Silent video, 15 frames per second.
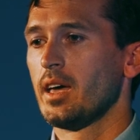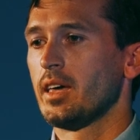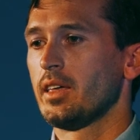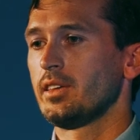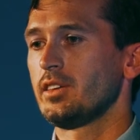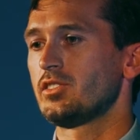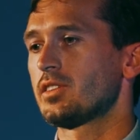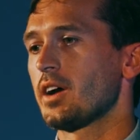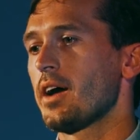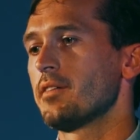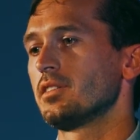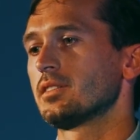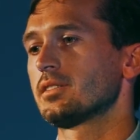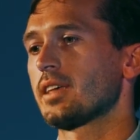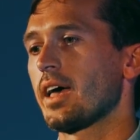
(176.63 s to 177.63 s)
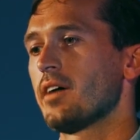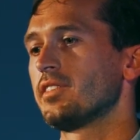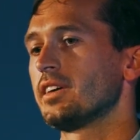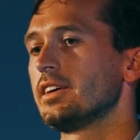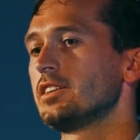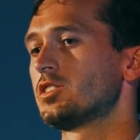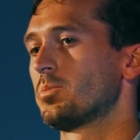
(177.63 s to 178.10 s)
These drivers have
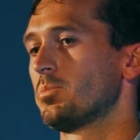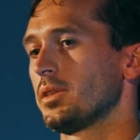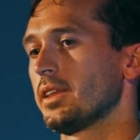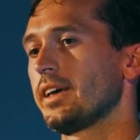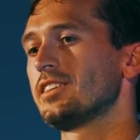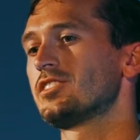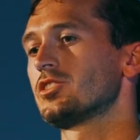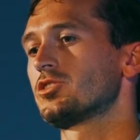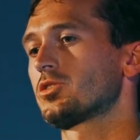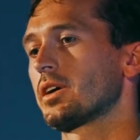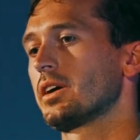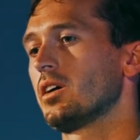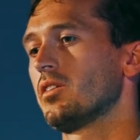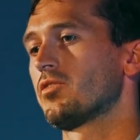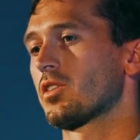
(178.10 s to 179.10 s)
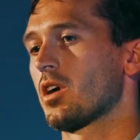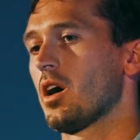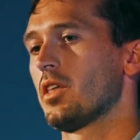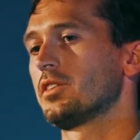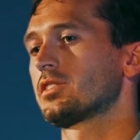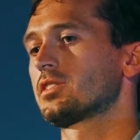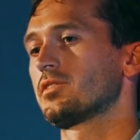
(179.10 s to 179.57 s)
each blazed a trail for
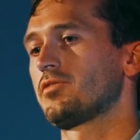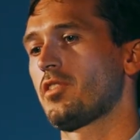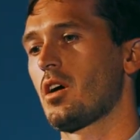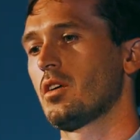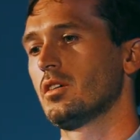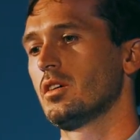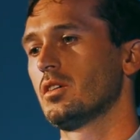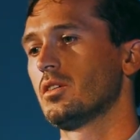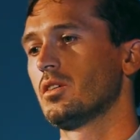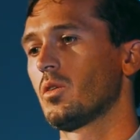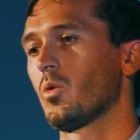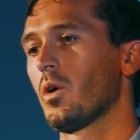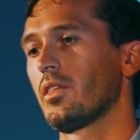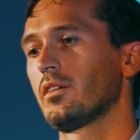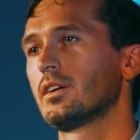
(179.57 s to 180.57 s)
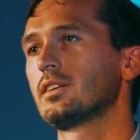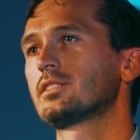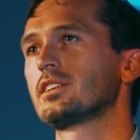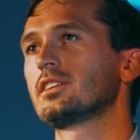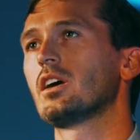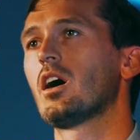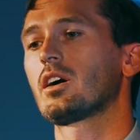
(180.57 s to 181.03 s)
others to follow, whether it's
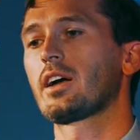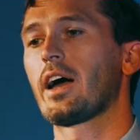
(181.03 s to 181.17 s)
a young